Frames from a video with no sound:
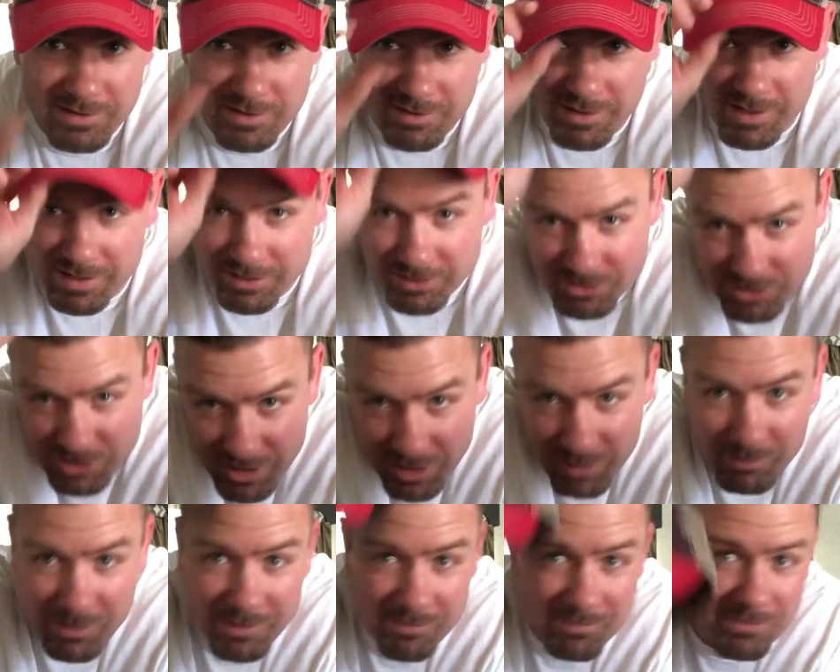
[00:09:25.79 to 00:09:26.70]
Thanks,
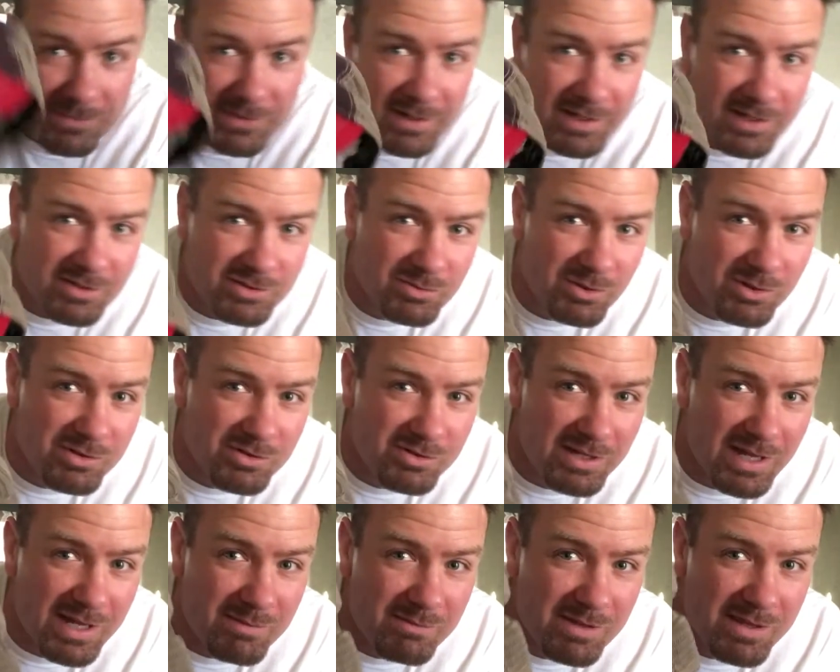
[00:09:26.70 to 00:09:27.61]
Jeremy. He's the one who
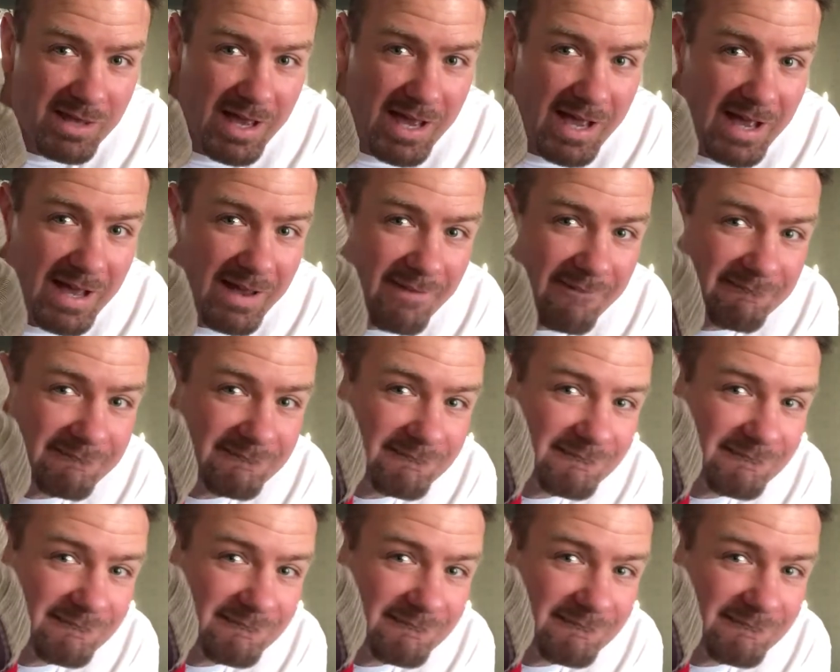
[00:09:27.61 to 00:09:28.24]
gave me the hat.